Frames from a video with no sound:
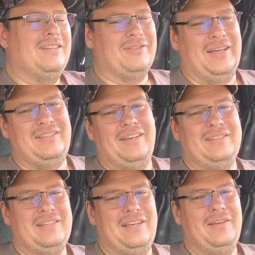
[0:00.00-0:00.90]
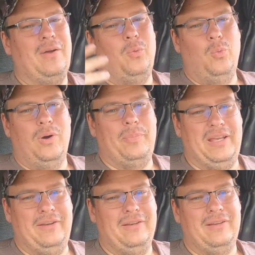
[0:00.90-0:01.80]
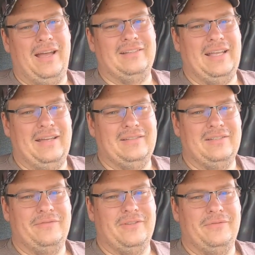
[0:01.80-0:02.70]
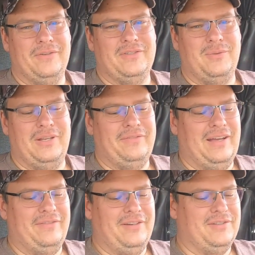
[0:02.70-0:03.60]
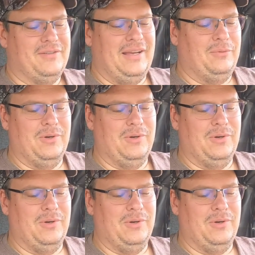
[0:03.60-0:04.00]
So as you can see, whoopee on taxes for the first 25 years, right?